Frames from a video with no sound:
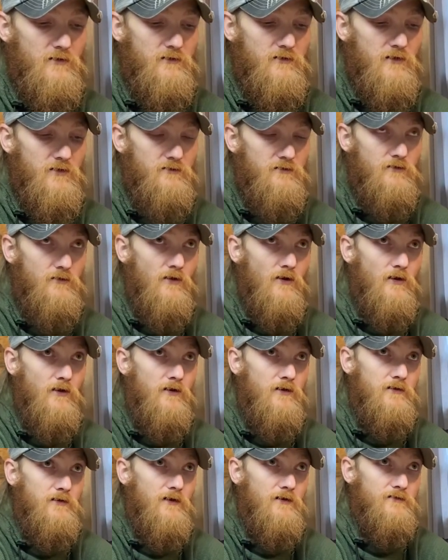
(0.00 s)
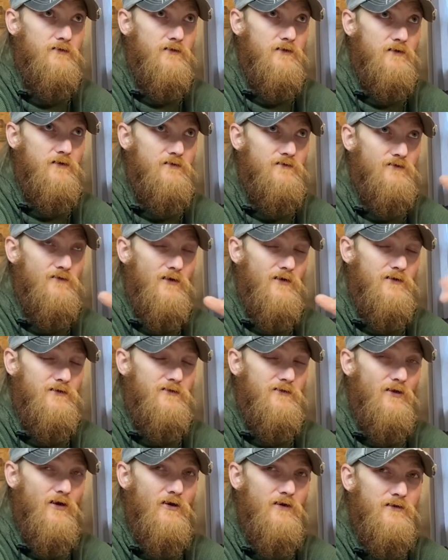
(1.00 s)
Then you hike, I think it's like
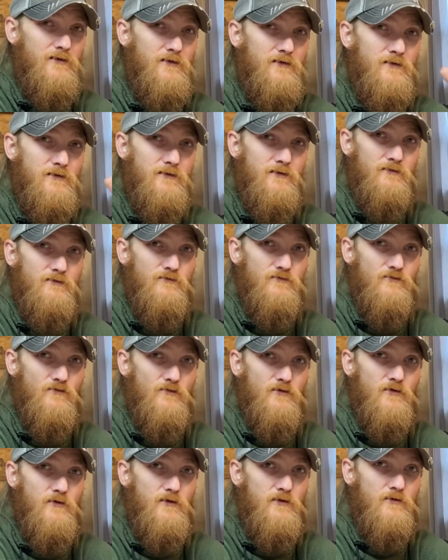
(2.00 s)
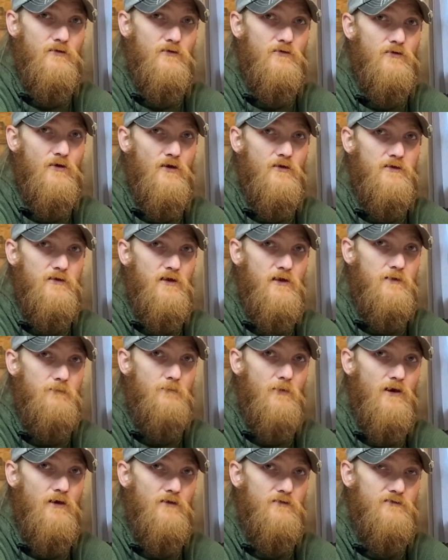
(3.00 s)
93 or 98
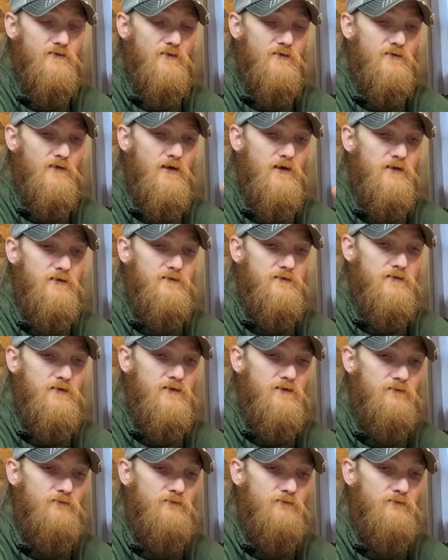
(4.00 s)
miles on the AT